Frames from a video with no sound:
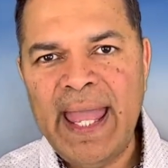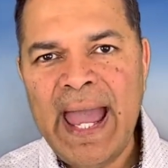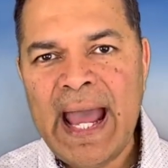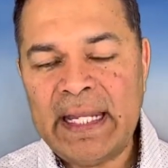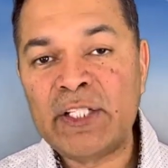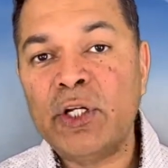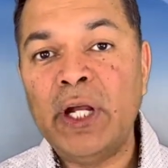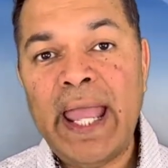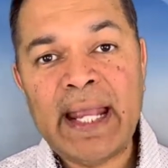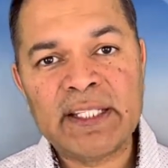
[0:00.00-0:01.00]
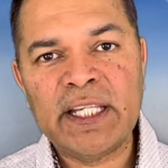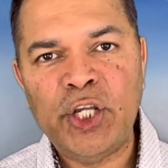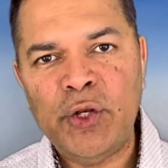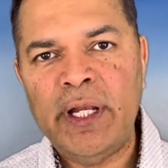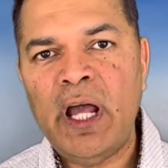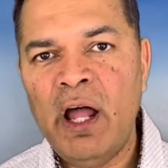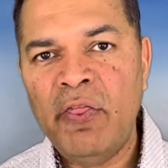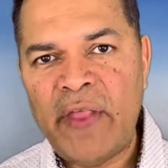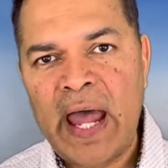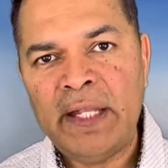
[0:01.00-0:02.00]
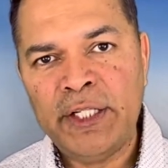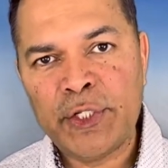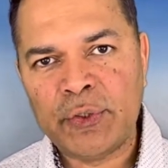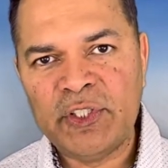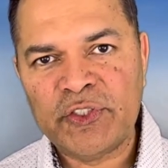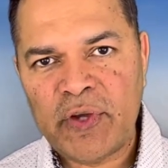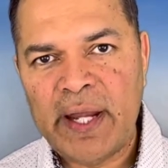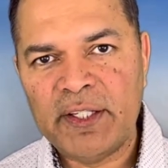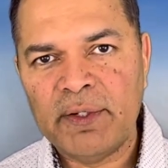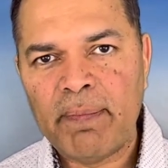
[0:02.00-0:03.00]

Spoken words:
and then start executing on that digital strategy.